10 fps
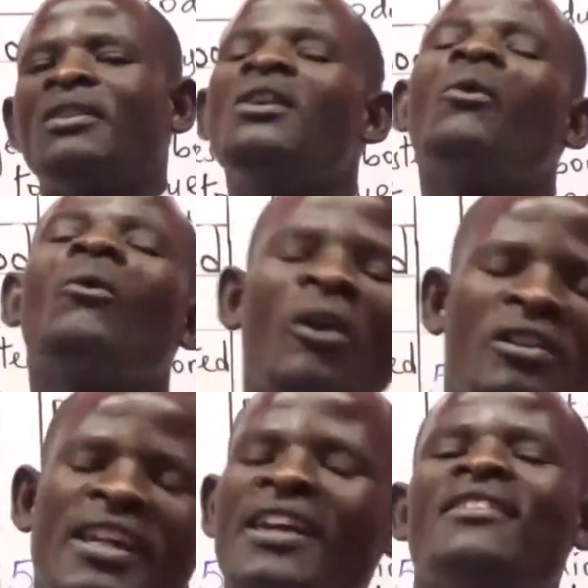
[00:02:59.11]

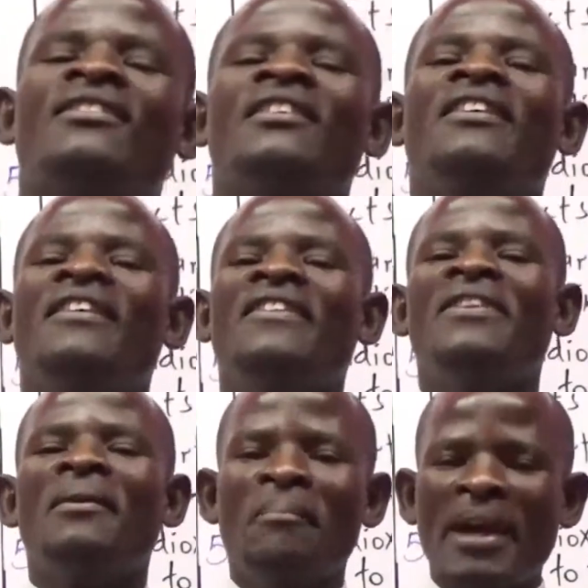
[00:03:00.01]
What is
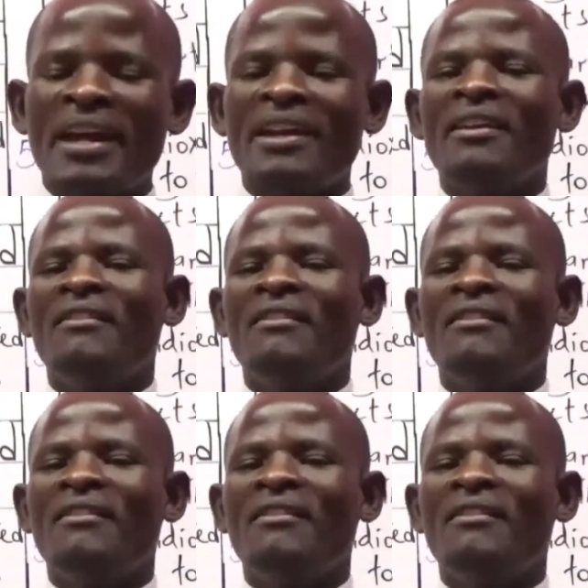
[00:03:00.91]
the main